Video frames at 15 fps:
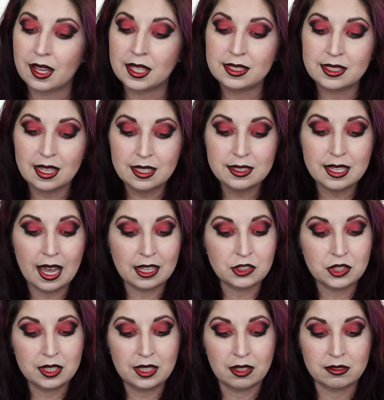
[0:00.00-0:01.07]
it does
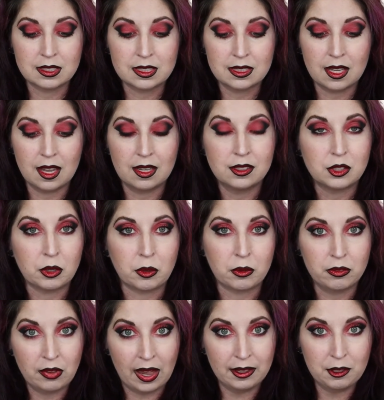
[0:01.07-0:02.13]
actually give us a
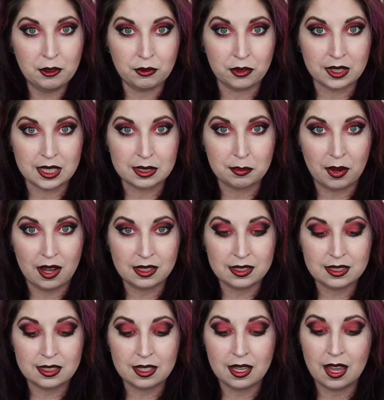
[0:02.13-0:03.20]
total value for this
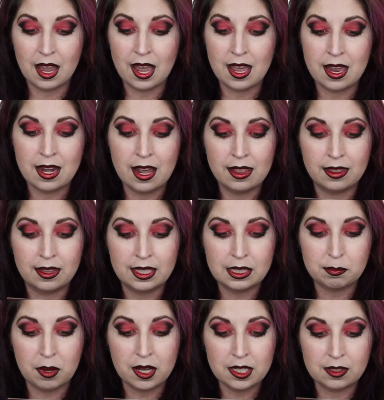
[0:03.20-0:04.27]
box. And this
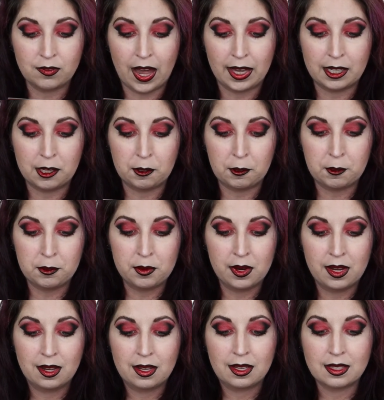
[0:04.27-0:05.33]
box value
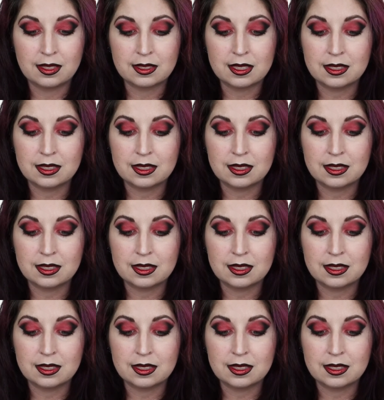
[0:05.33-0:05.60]
is